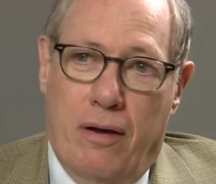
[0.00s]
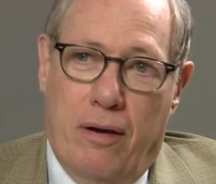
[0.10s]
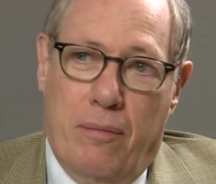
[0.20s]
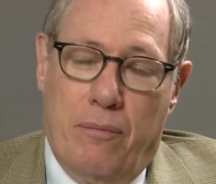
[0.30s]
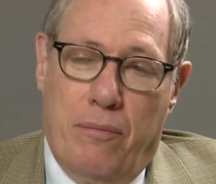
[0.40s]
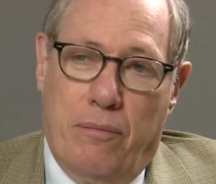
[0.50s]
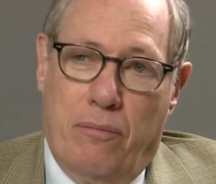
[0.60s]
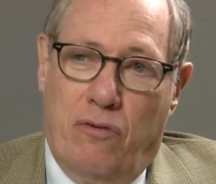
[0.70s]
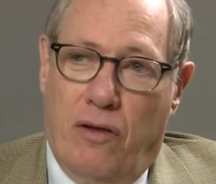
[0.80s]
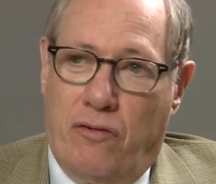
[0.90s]
um,
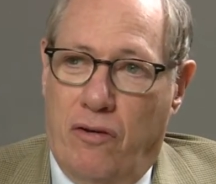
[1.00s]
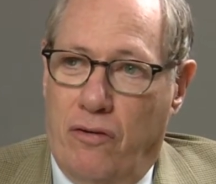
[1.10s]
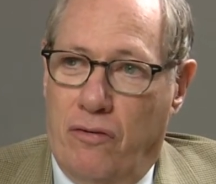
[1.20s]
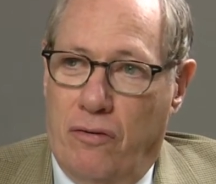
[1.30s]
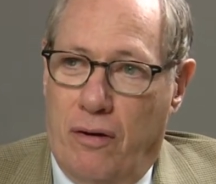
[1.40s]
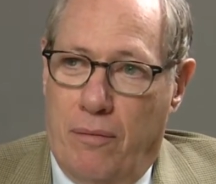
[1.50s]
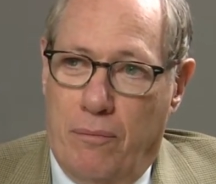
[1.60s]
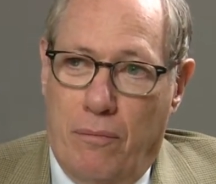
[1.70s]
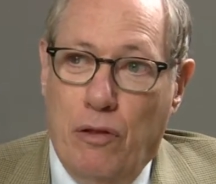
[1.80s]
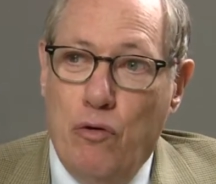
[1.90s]
such as
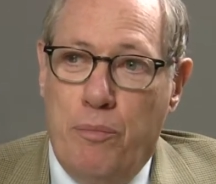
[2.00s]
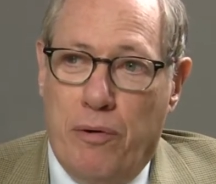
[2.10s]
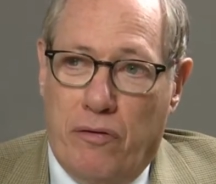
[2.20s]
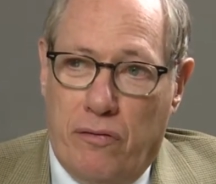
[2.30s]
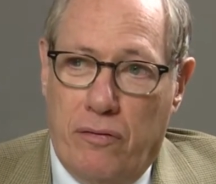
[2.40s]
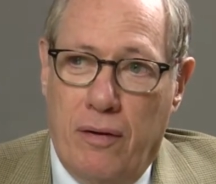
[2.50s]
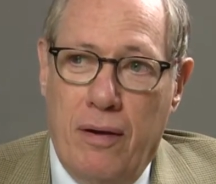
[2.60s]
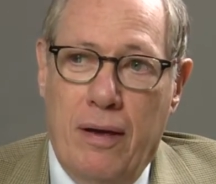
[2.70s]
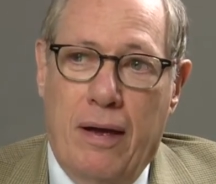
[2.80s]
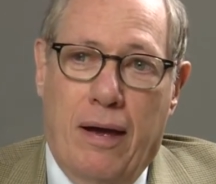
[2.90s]
um, lupus
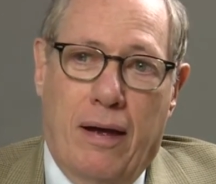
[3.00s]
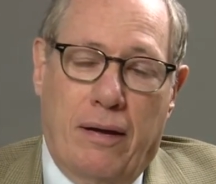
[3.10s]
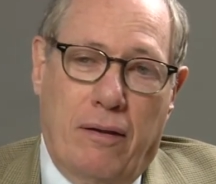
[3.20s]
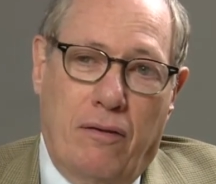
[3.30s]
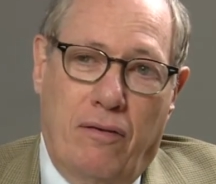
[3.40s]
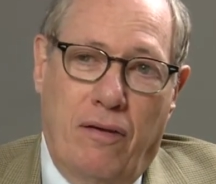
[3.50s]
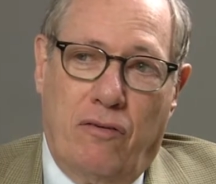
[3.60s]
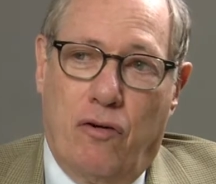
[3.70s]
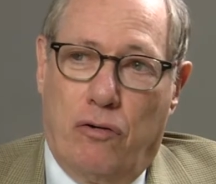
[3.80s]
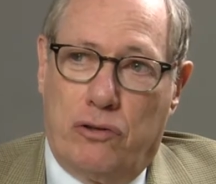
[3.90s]
and a
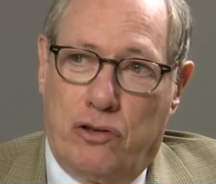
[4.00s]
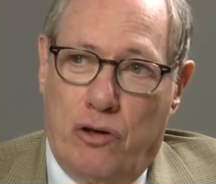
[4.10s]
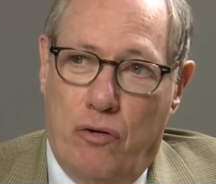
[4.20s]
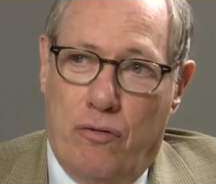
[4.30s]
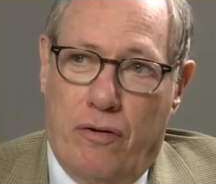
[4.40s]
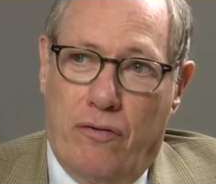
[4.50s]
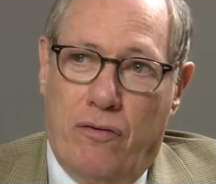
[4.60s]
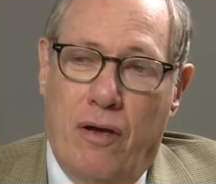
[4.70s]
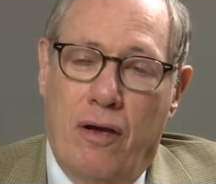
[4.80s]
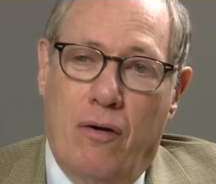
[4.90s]
disease called Sjogren's,